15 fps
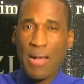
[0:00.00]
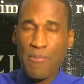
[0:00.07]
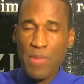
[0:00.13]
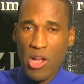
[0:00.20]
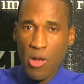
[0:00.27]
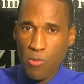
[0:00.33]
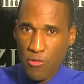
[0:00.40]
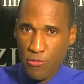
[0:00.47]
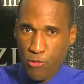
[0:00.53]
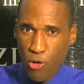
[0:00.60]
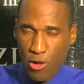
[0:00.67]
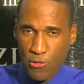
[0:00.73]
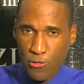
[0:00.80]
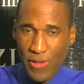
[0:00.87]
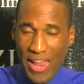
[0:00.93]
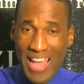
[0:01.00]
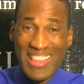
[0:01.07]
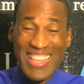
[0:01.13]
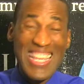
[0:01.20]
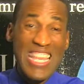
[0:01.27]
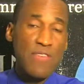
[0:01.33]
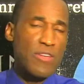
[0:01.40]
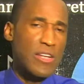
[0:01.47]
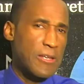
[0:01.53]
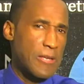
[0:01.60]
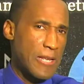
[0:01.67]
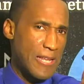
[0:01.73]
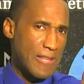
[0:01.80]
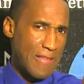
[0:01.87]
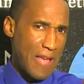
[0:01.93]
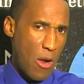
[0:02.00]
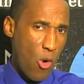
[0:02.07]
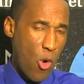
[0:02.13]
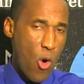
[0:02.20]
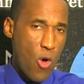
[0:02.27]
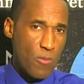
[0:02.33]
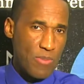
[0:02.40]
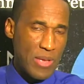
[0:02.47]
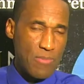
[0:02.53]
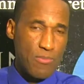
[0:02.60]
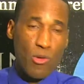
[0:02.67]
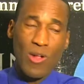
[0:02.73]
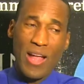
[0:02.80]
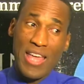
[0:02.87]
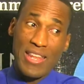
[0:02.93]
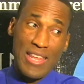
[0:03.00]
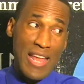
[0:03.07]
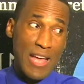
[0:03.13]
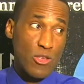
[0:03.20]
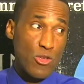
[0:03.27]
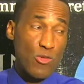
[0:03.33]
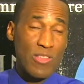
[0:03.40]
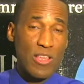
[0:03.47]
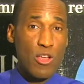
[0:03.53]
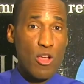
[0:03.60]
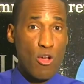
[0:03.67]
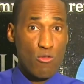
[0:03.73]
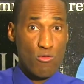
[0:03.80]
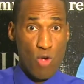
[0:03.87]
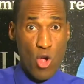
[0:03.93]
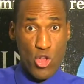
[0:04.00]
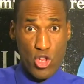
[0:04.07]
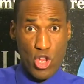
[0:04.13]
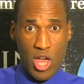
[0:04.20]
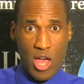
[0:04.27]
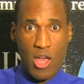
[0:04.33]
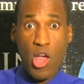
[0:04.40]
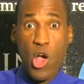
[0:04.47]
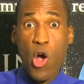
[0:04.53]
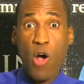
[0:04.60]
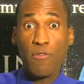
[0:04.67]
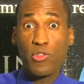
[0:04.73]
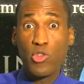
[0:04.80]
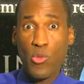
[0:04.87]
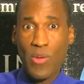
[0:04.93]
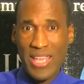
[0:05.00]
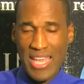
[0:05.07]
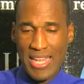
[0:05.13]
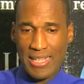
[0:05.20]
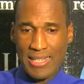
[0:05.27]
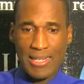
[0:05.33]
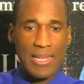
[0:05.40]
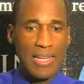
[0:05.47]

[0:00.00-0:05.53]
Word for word: coming up with false flag, even killing their own people and then accusing Russia of doing it.